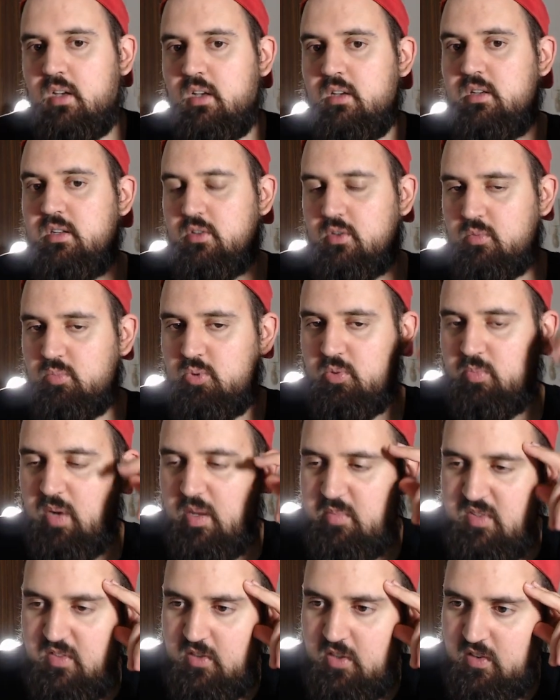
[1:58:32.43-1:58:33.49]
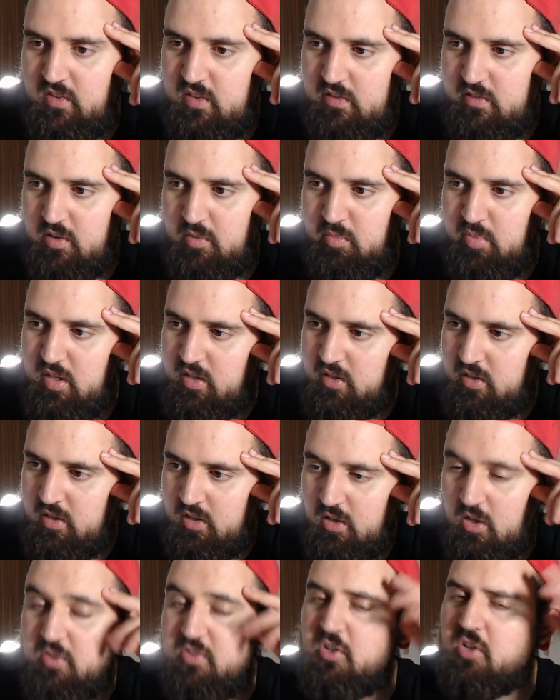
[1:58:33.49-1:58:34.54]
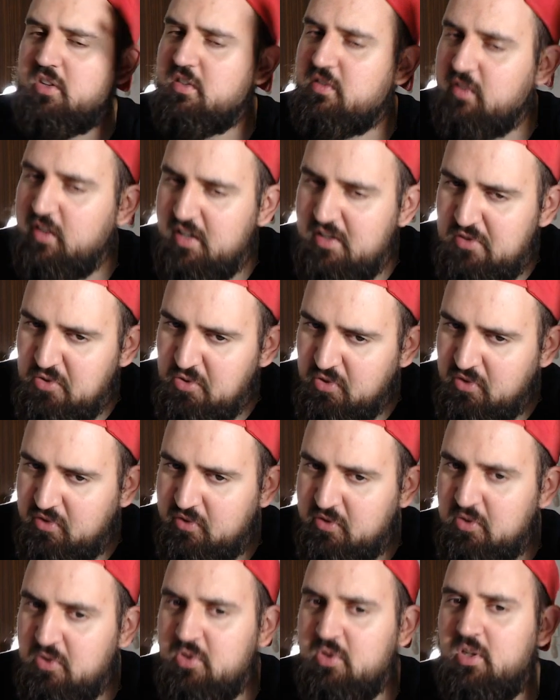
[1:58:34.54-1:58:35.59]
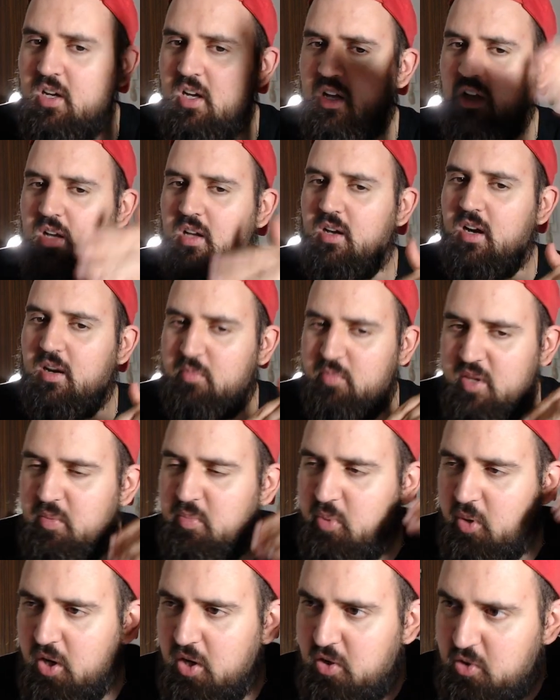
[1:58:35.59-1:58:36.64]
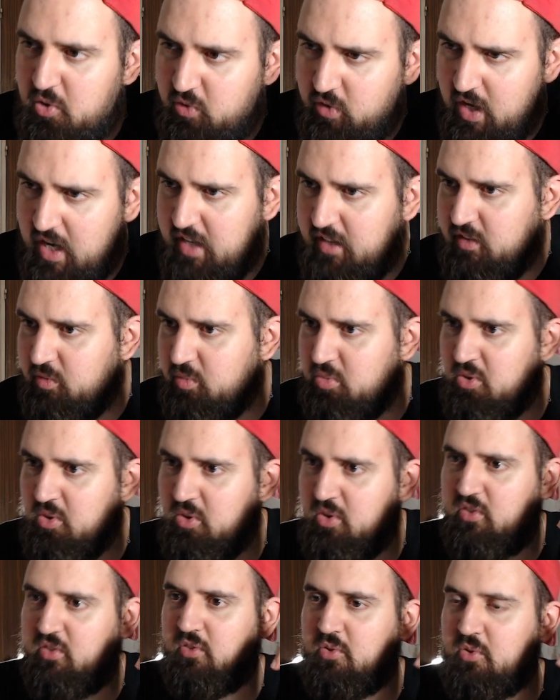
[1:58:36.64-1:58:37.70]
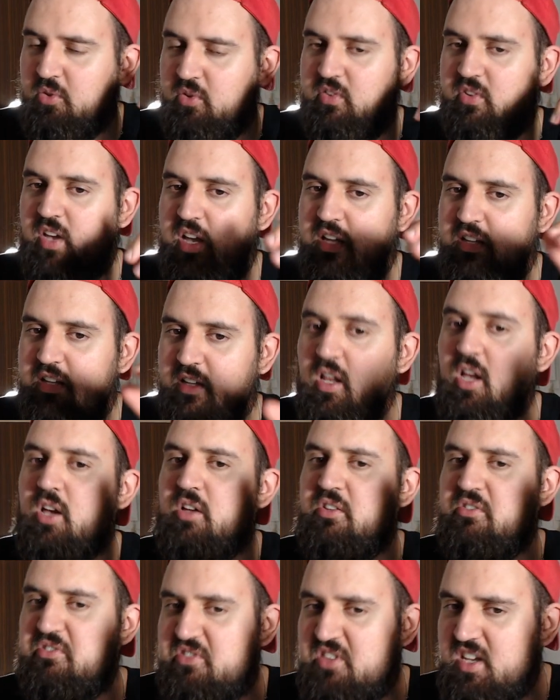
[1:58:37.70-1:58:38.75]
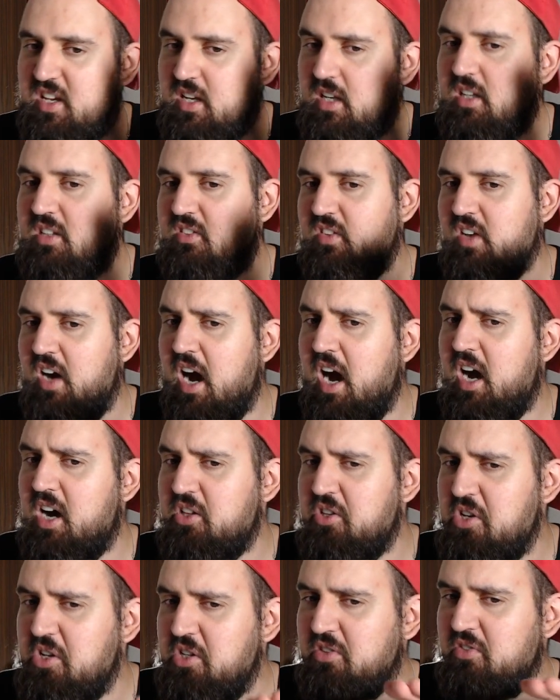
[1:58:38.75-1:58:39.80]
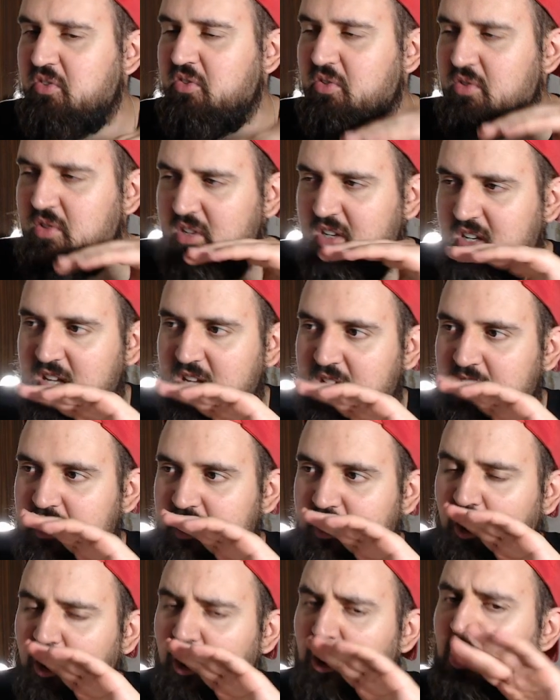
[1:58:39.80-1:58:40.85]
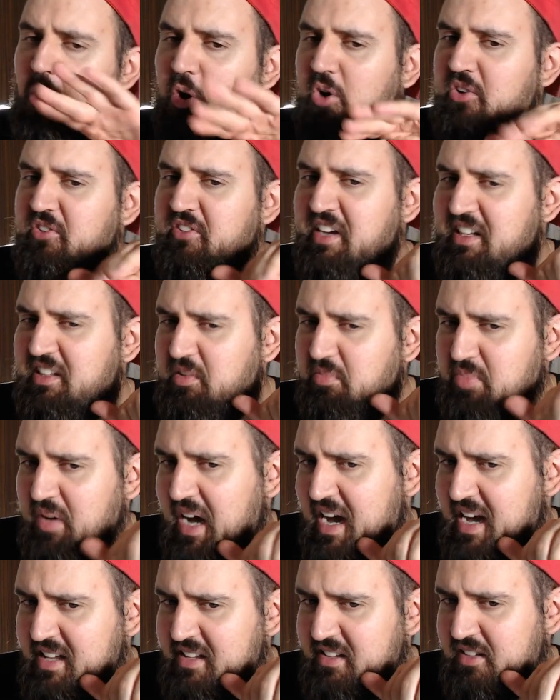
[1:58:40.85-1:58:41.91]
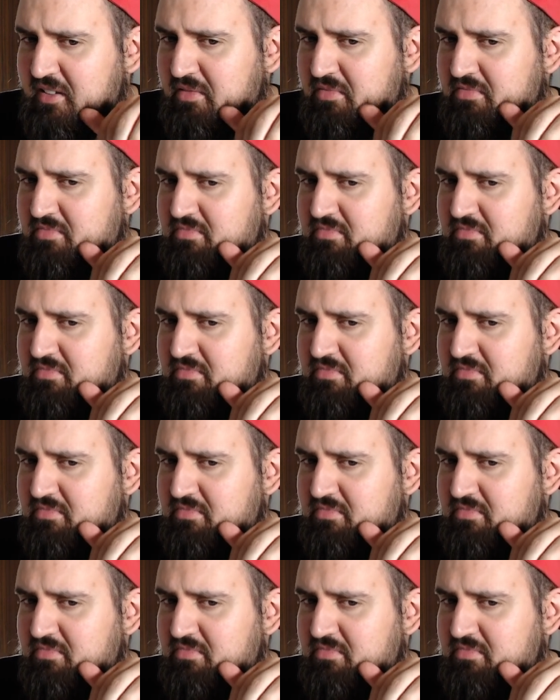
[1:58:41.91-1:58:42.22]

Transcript: in the book by Mr. Steven Pinker. Of course, it's very useful people who write books to say that things are not all that bad.